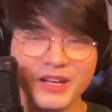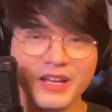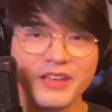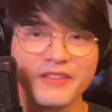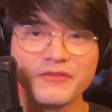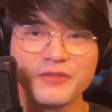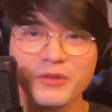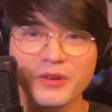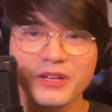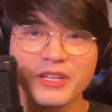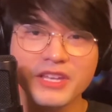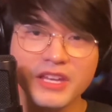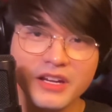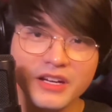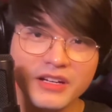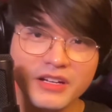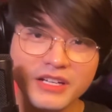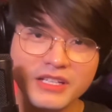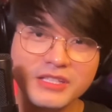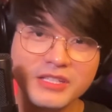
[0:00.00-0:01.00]
If you are here
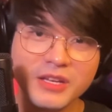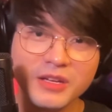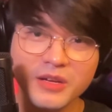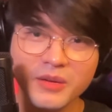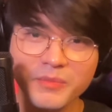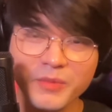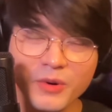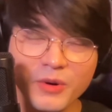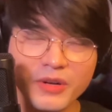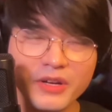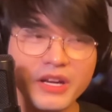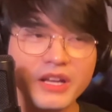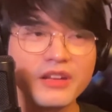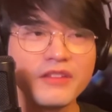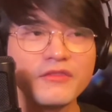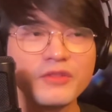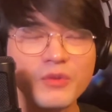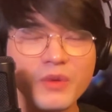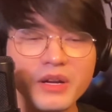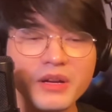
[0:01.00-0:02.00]
in Singapore and if
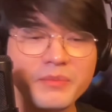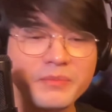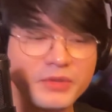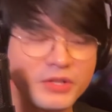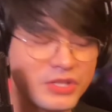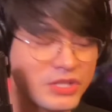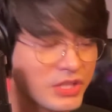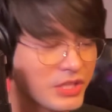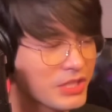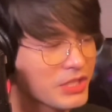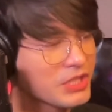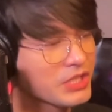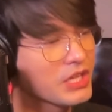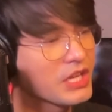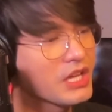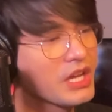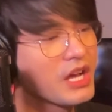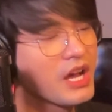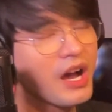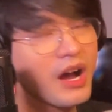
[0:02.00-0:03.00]
you want to purchase
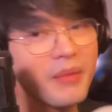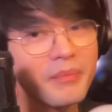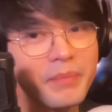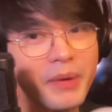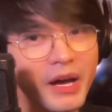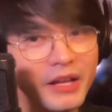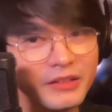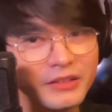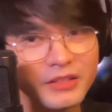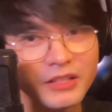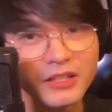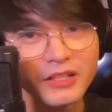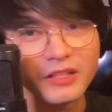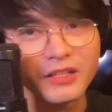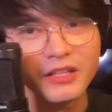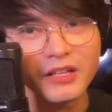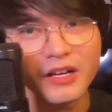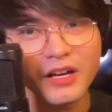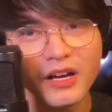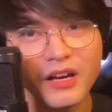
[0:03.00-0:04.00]
a
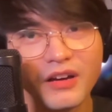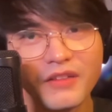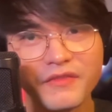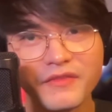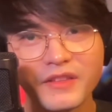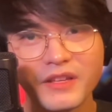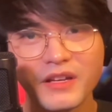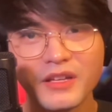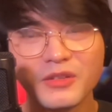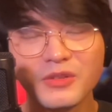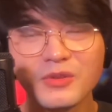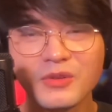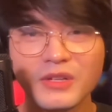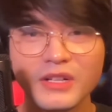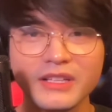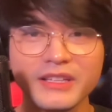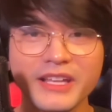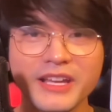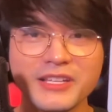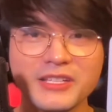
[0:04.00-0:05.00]
bundle of the Google
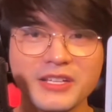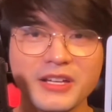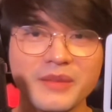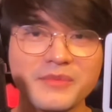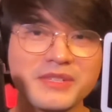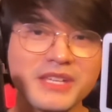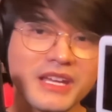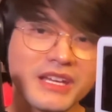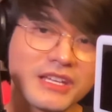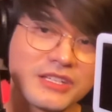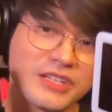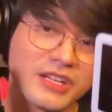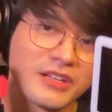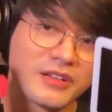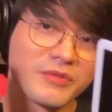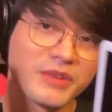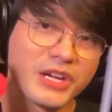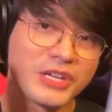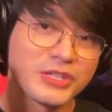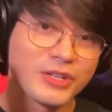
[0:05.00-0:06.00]
Nest Hub second
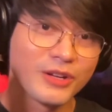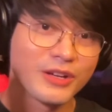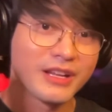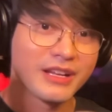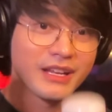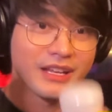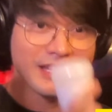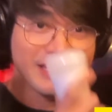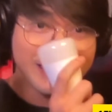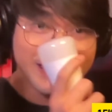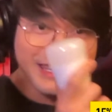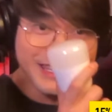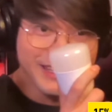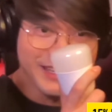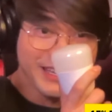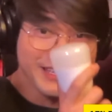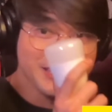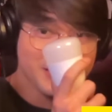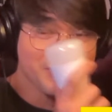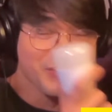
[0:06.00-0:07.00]
generation and an
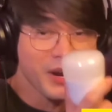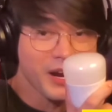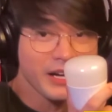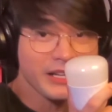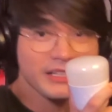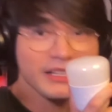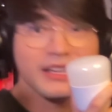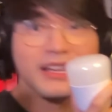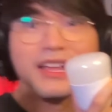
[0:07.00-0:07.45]
Yeelight Smart